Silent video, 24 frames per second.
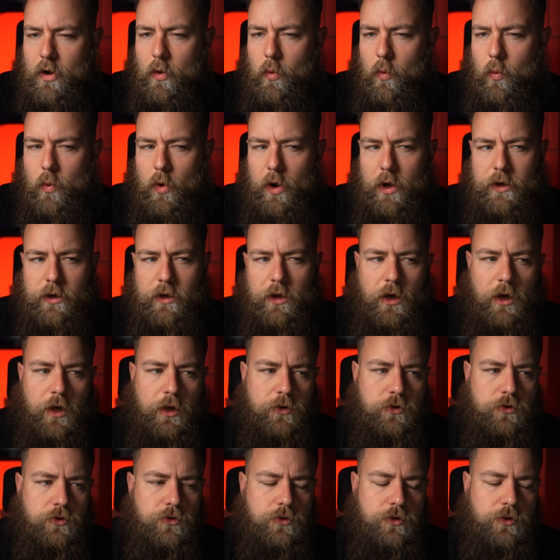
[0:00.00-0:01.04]

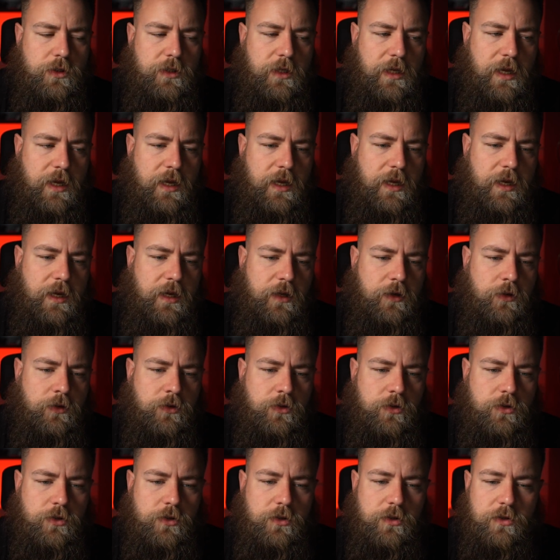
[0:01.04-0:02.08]

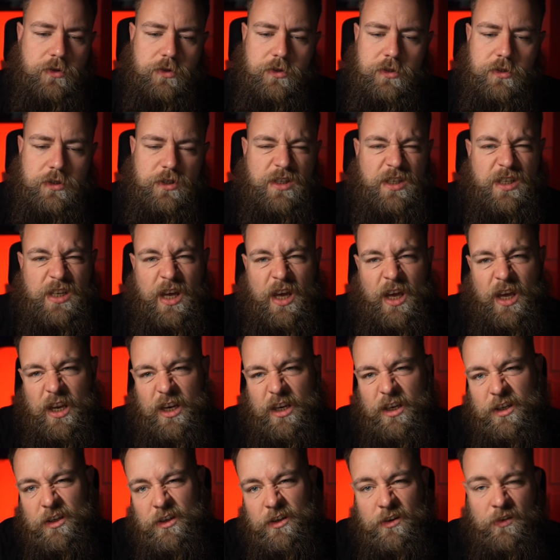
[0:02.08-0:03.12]

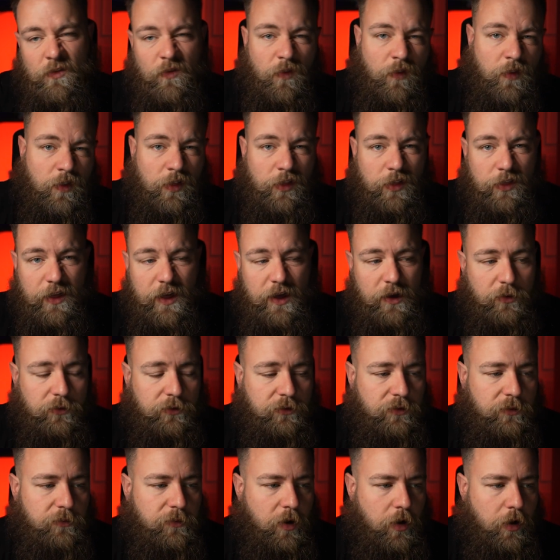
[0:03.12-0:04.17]

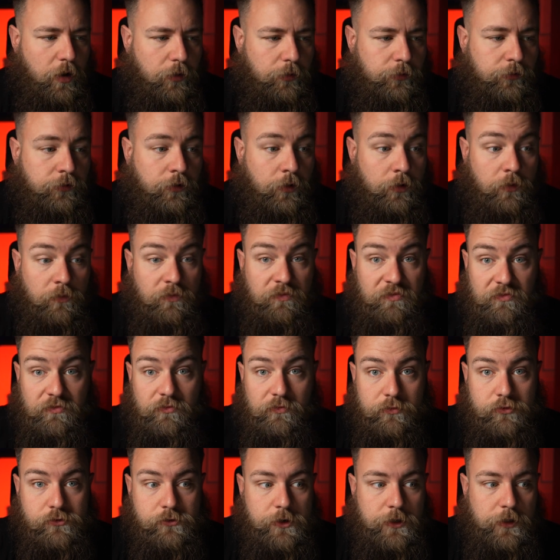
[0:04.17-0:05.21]
110,000 miles, so
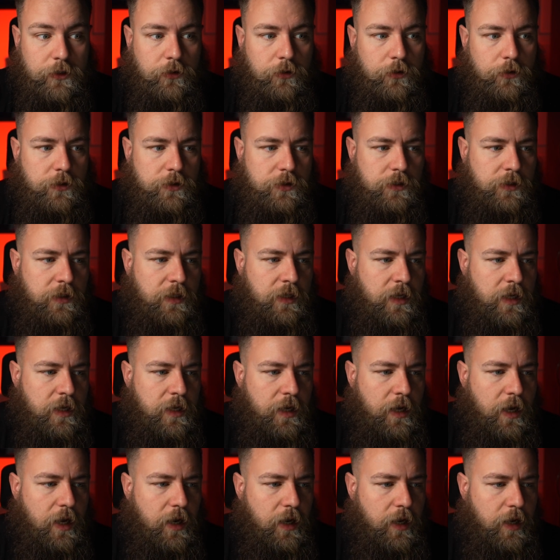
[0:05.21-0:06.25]
pretty good.
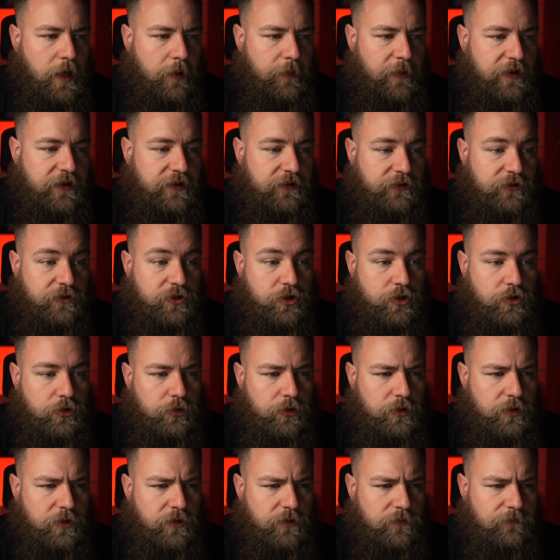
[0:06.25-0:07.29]
And he's a
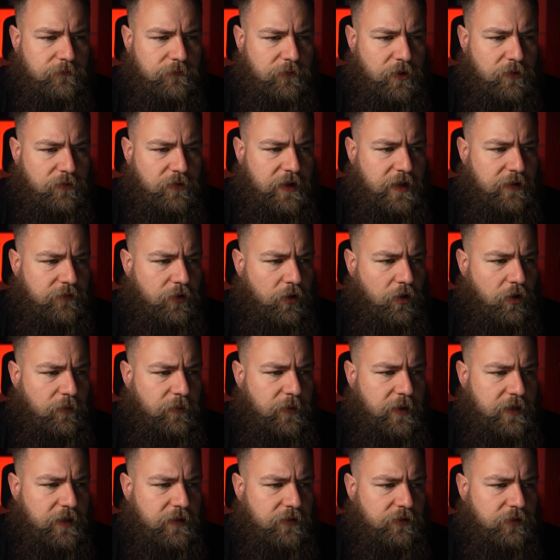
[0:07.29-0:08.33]
student, don't really have a lot of
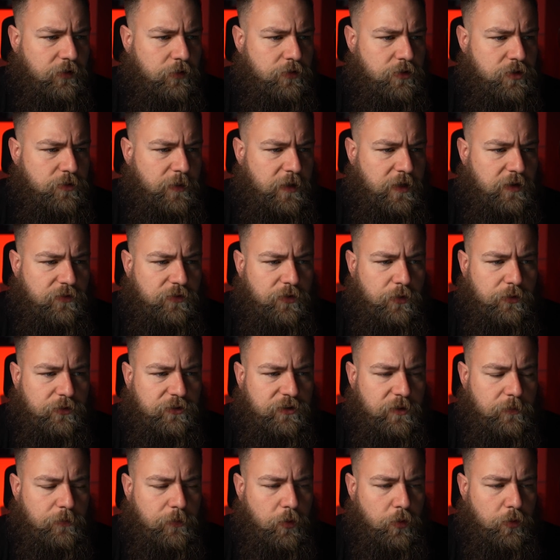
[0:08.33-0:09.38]
money, so just made a few
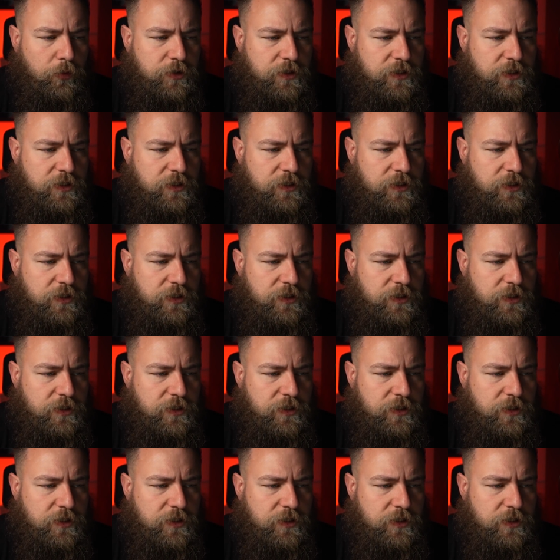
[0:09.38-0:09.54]
simple